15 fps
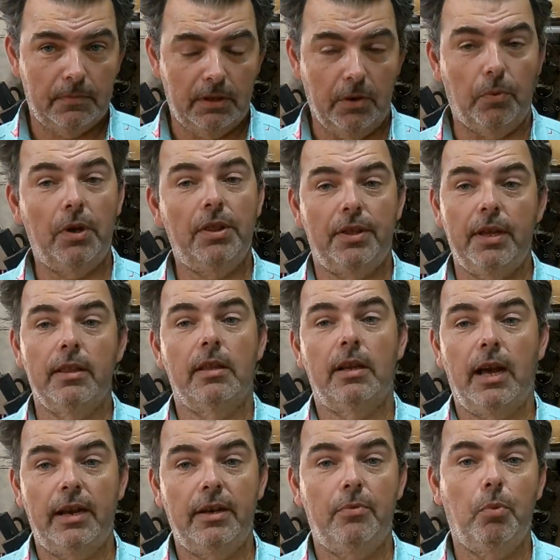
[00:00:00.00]
The one thing that
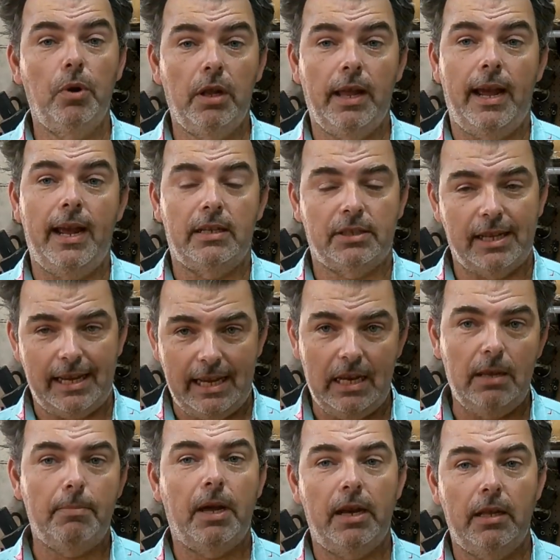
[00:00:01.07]
I will ask
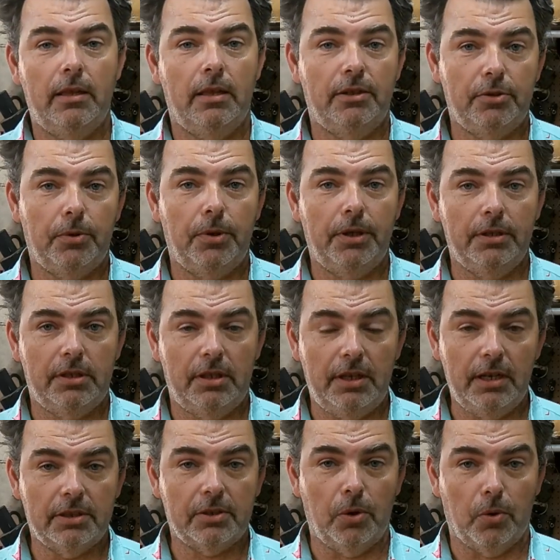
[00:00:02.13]
anybody that joins the
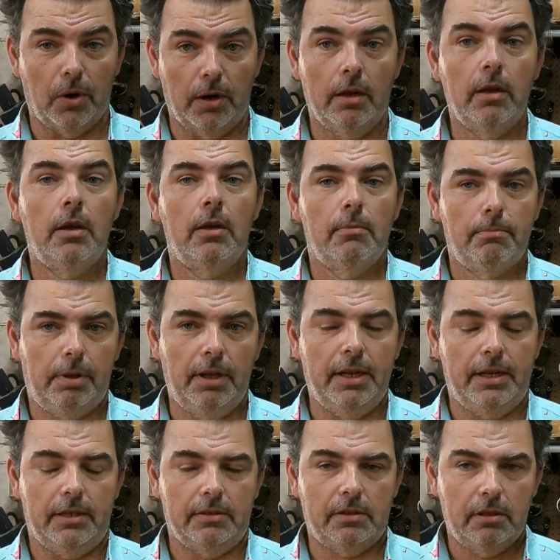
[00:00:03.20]
Discord,
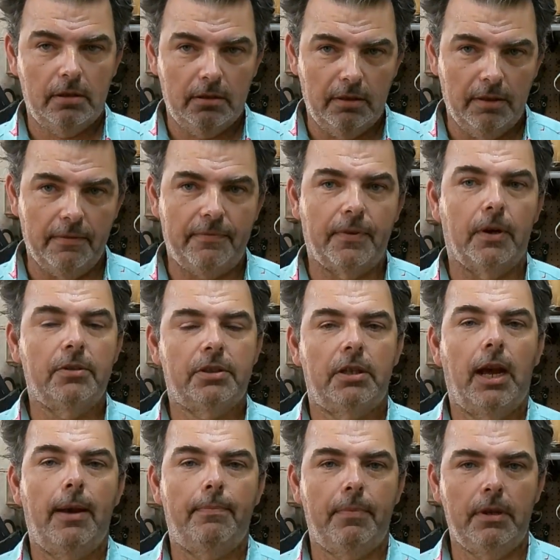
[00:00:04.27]
please, the first
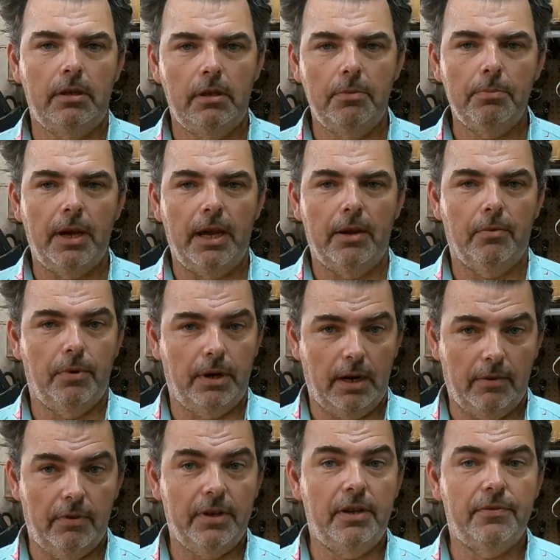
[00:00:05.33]
stop that you make
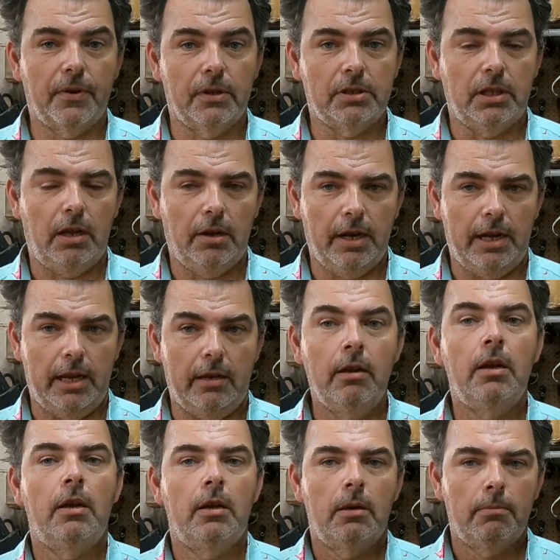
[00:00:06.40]
whenever you first log in,
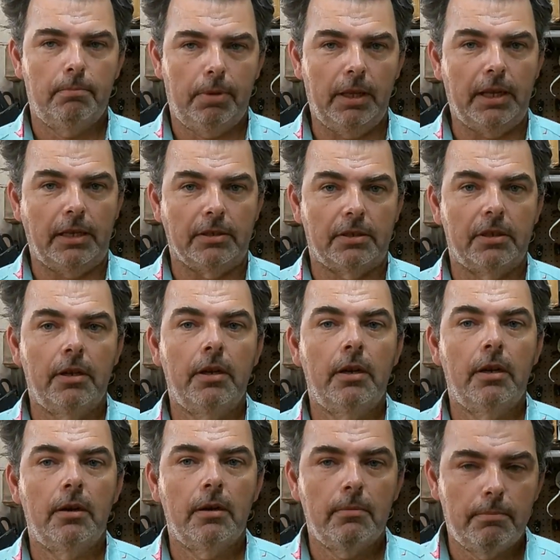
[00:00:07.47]
please
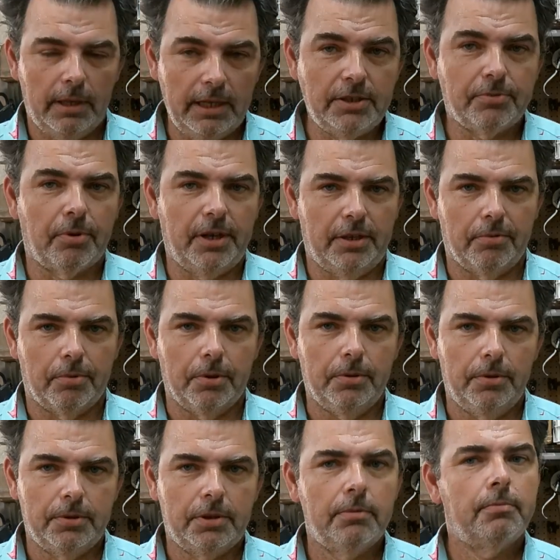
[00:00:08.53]
read the
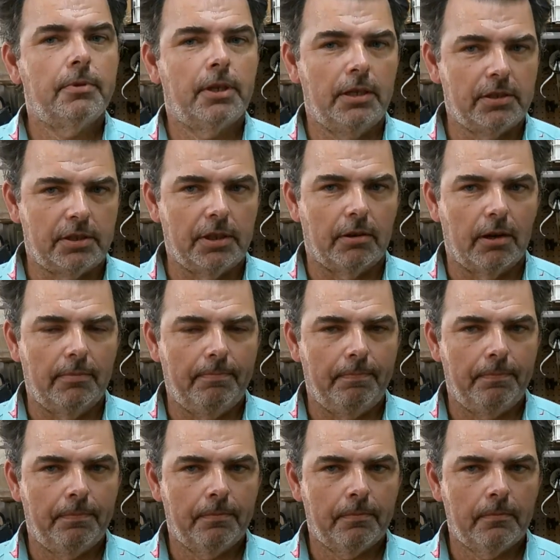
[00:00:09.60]
rules, consider them,
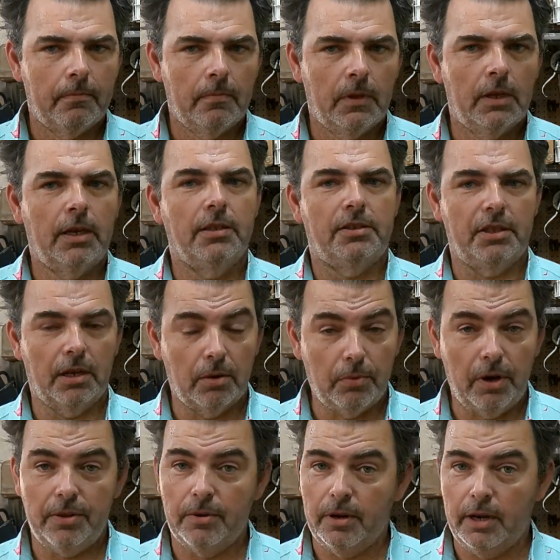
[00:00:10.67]
consider
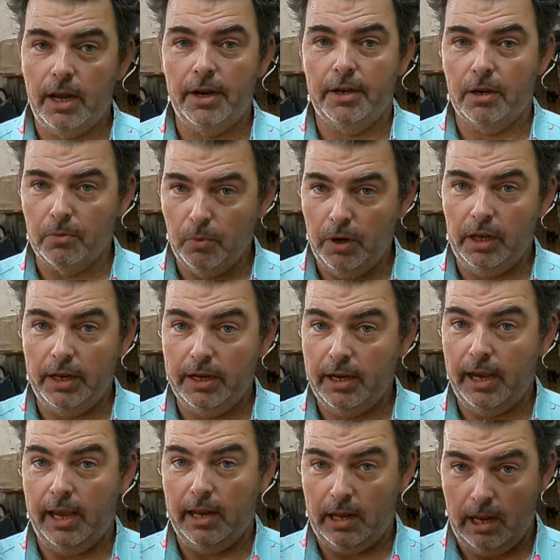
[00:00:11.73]
whether or not you're willing
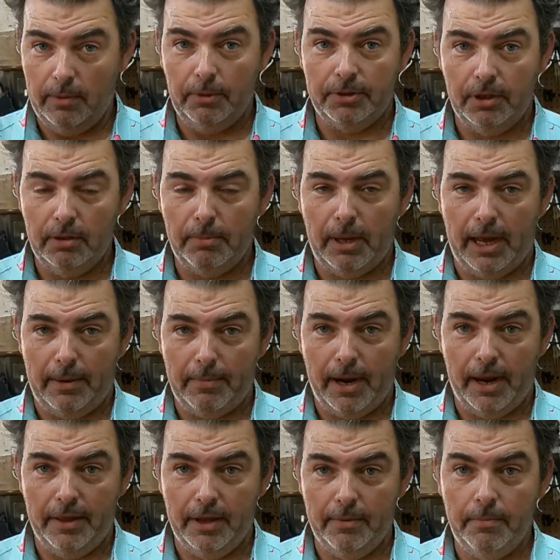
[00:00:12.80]
and able to abide
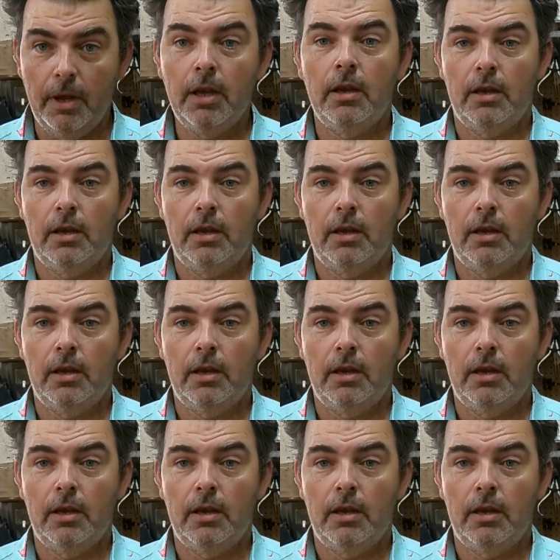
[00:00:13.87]
by them.